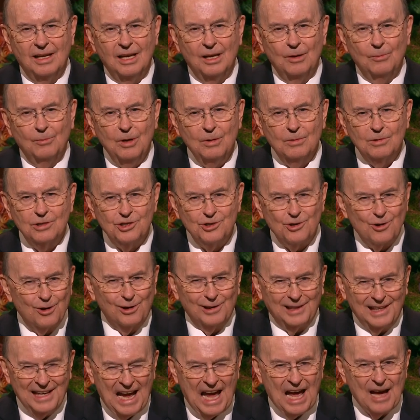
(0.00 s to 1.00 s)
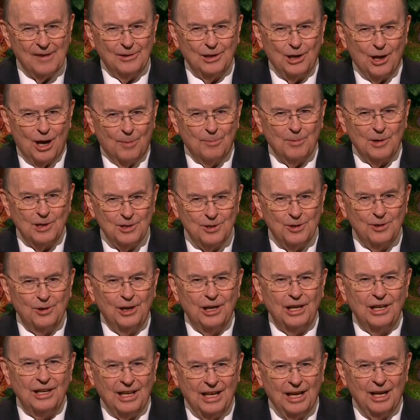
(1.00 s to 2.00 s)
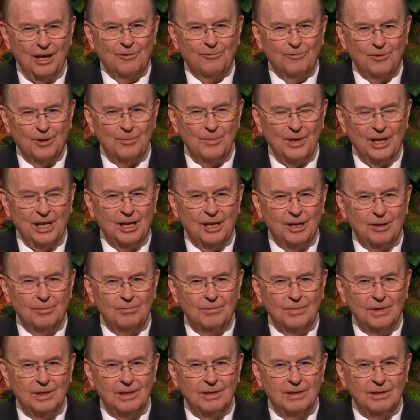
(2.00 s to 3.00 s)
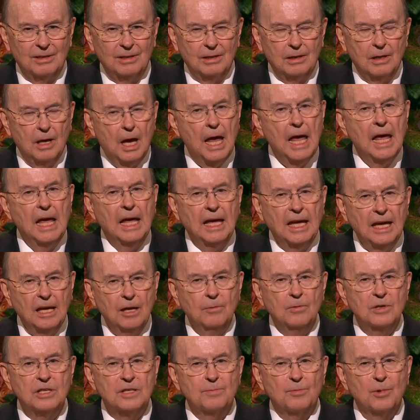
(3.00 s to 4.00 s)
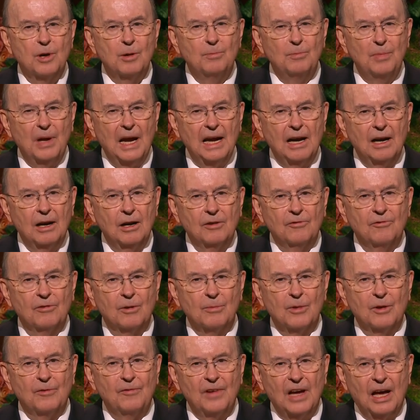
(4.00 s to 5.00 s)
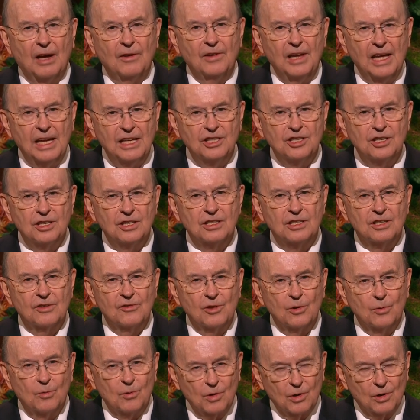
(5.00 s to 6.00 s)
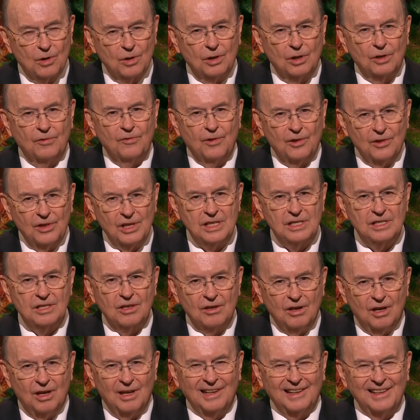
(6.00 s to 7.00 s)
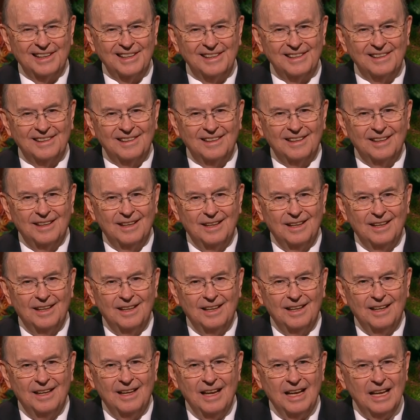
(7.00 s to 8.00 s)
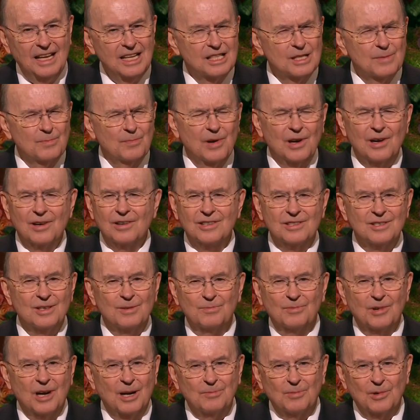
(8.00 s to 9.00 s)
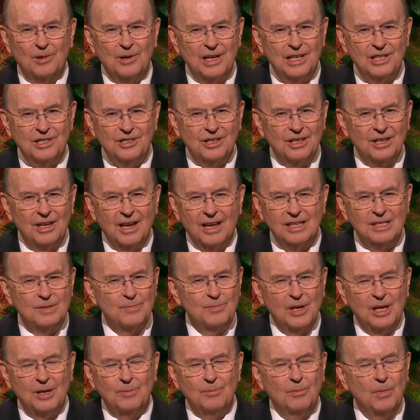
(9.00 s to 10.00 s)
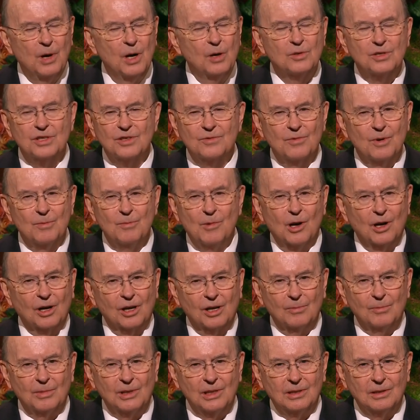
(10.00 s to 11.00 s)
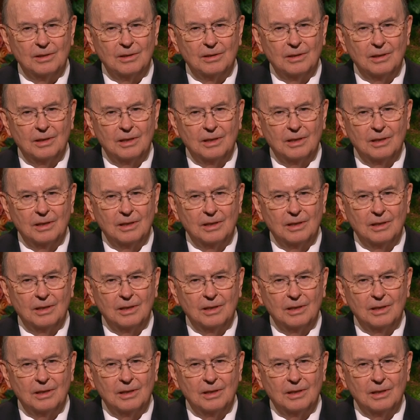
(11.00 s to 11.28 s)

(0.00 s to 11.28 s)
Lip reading: We will shortly have an opportunity to hear from him. He was prepared from the foundations of the world for this calling. His personal preparation has been most remarkable.